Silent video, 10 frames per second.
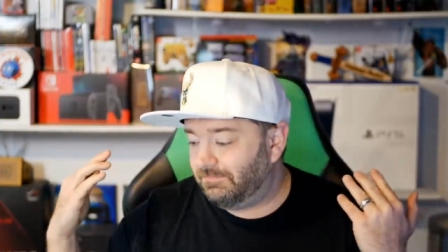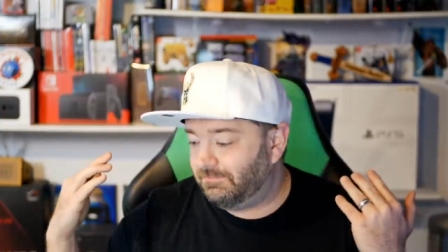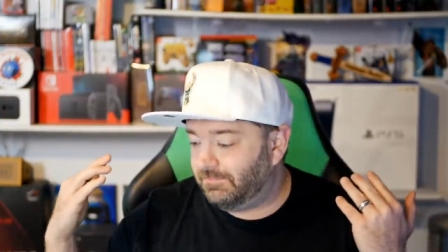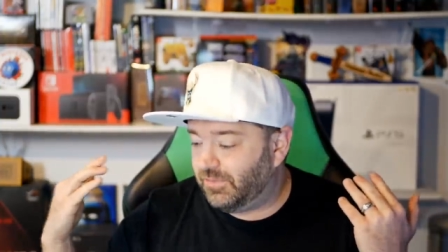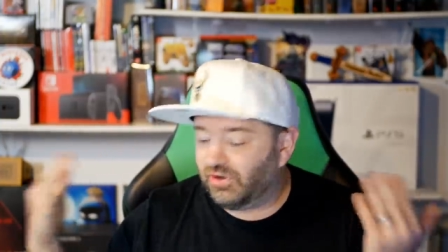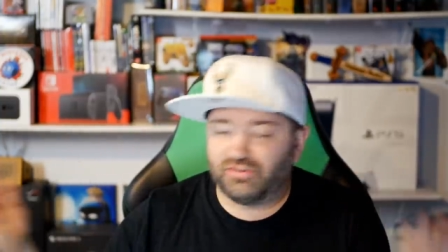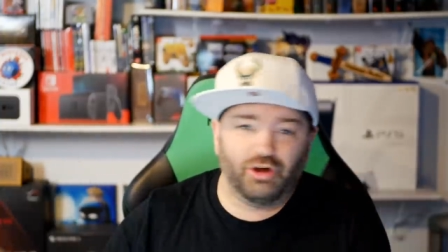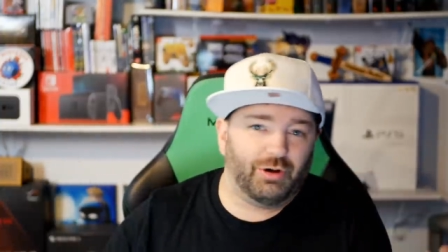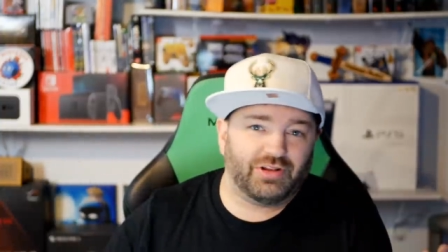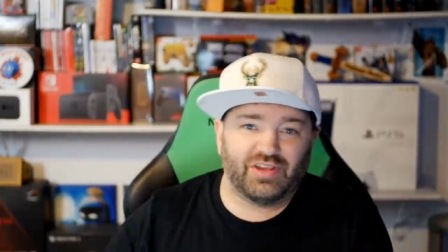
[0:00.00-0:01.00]
There's
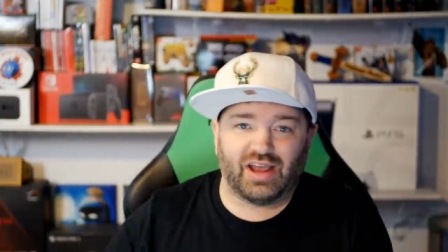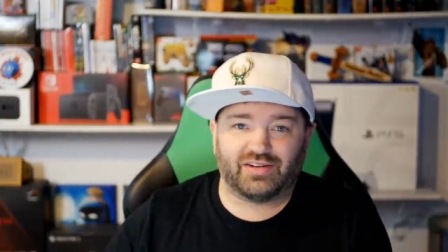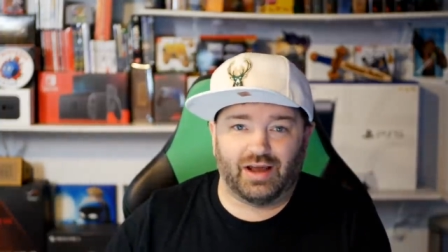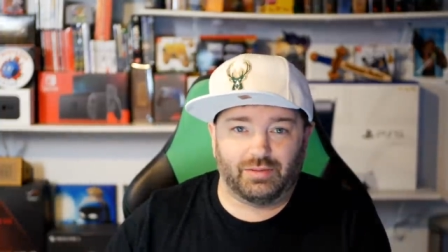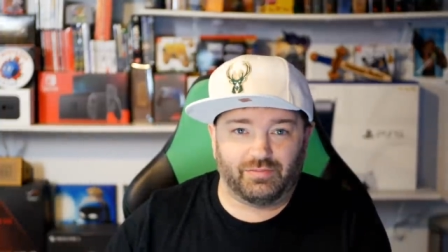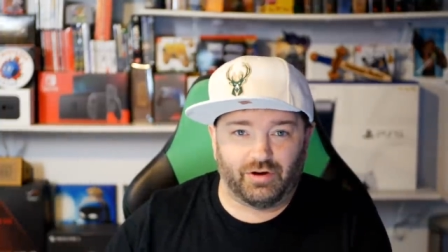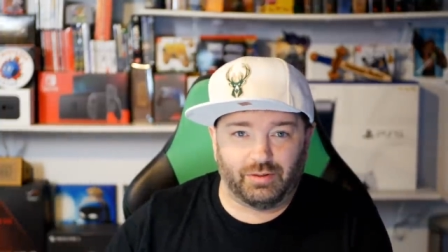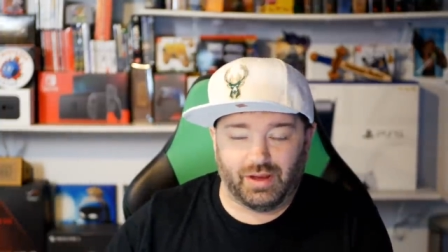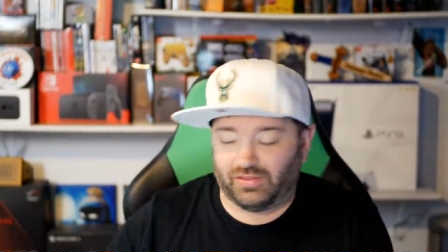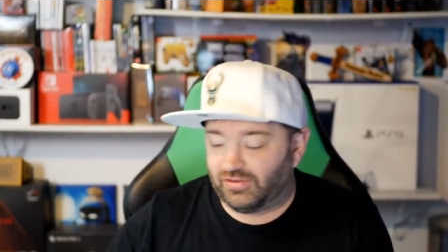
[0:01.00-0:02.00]
no exact time
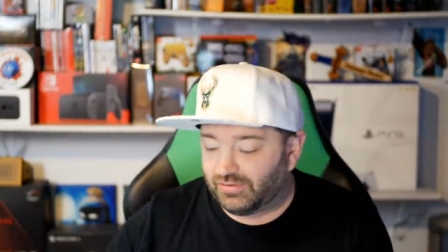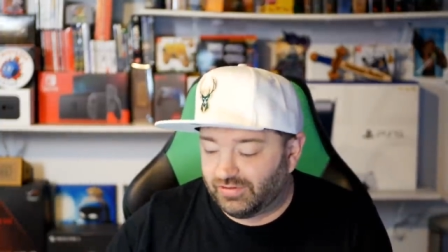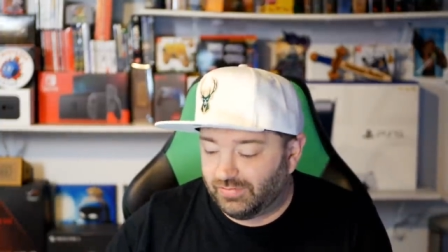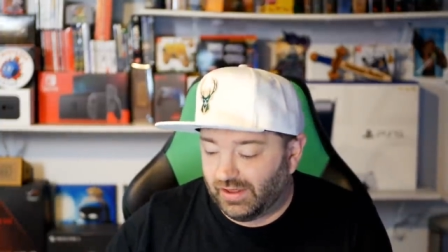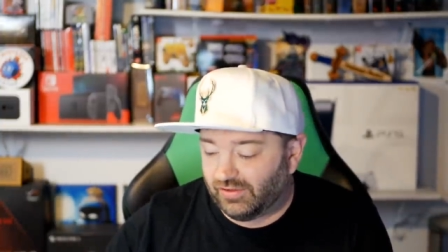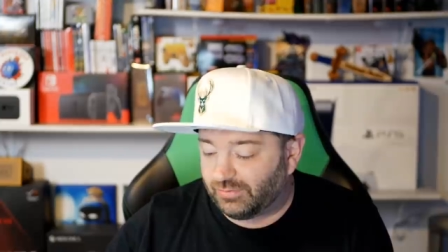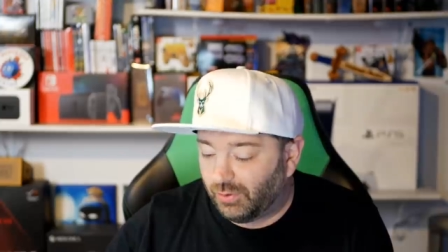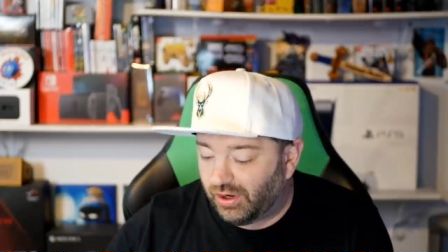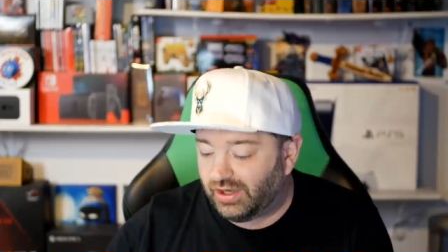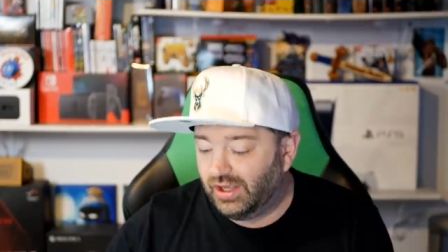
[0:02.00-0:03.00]
frame at this at this
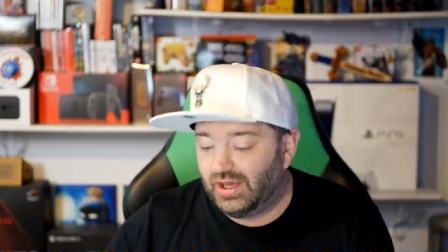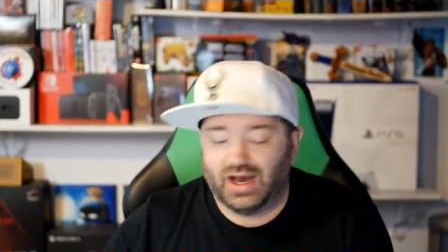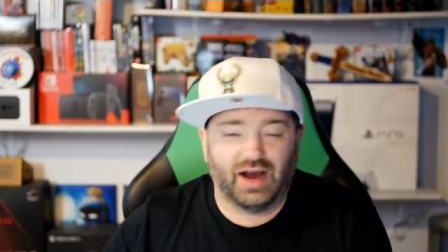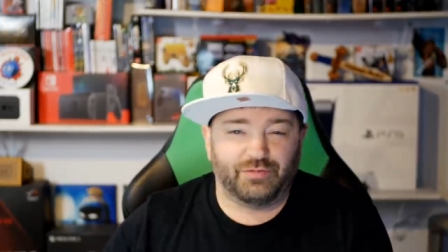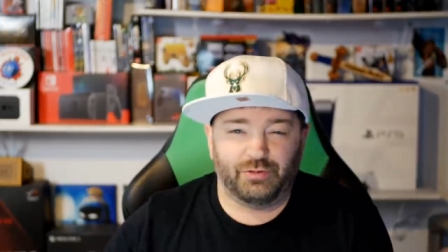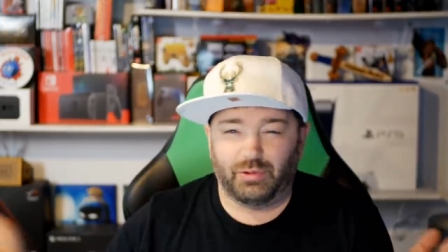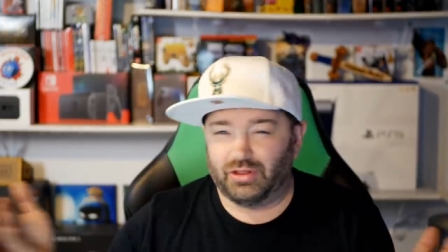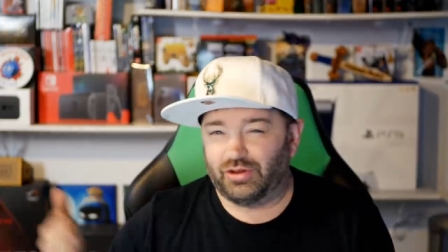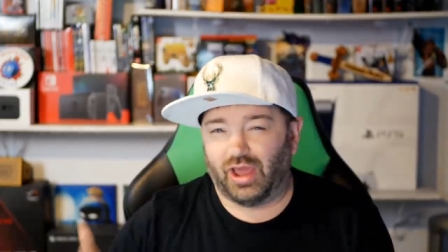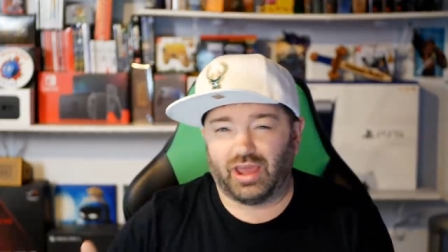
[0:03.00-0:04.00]
point. Obviously, we
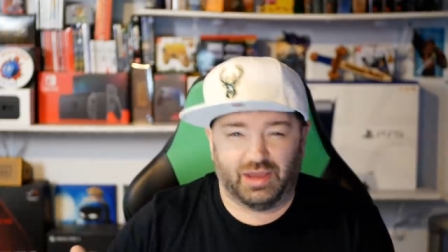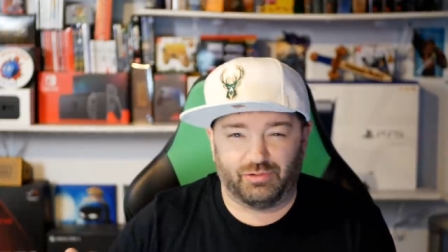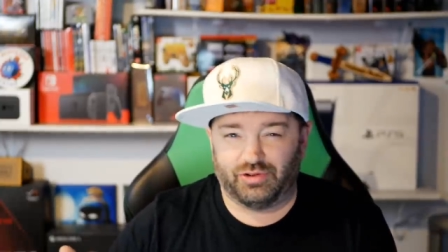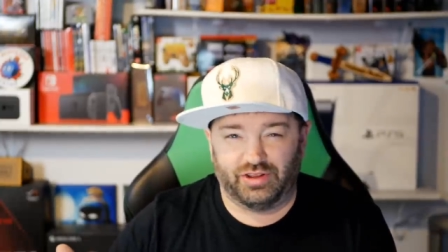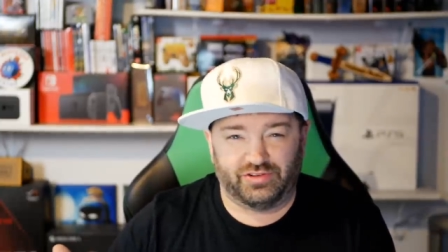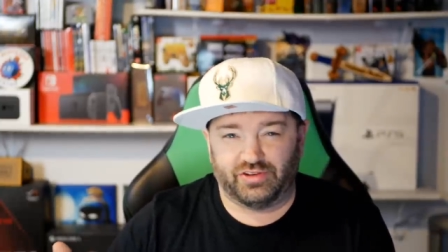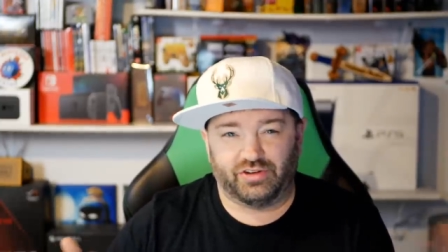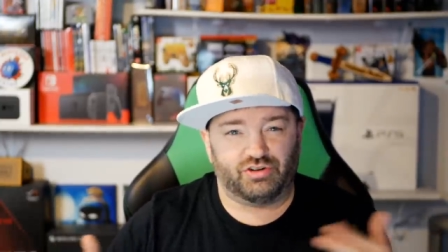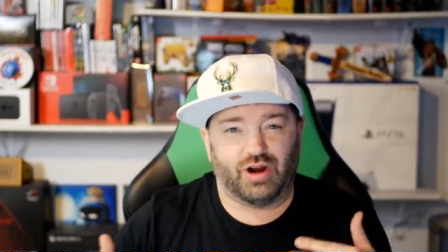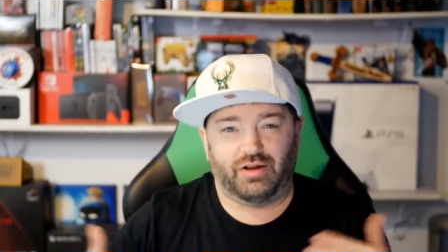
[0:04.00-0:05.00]
can look at game releases
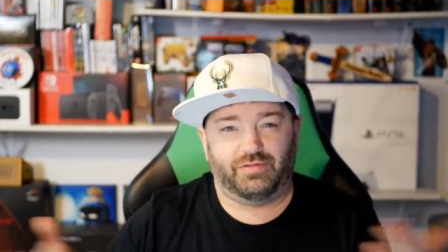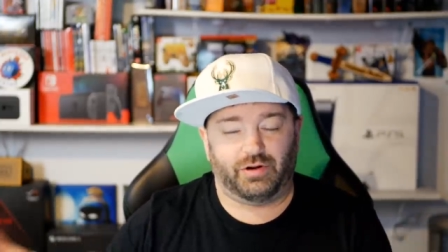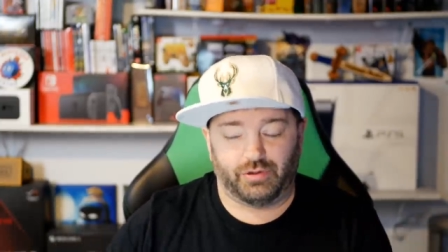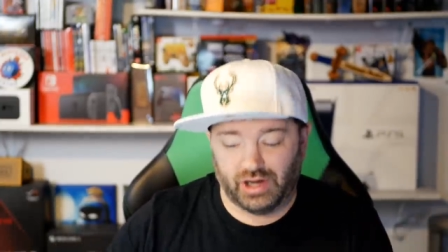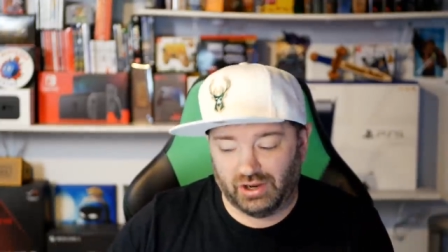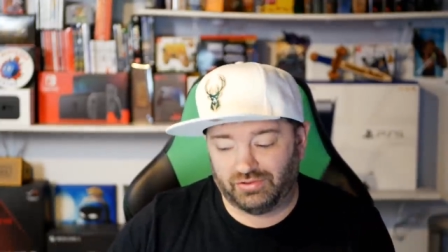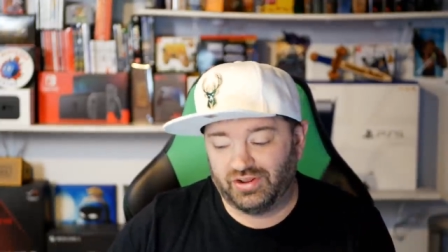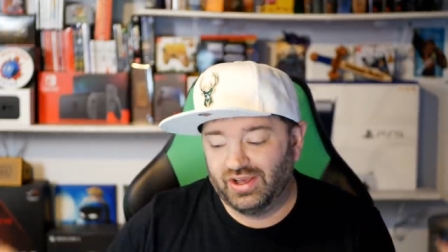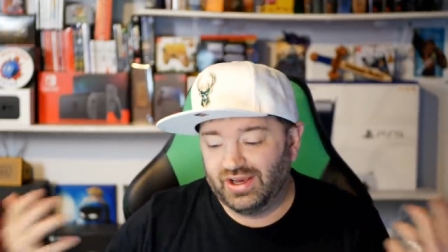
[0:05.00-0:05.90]
and try to figure it out.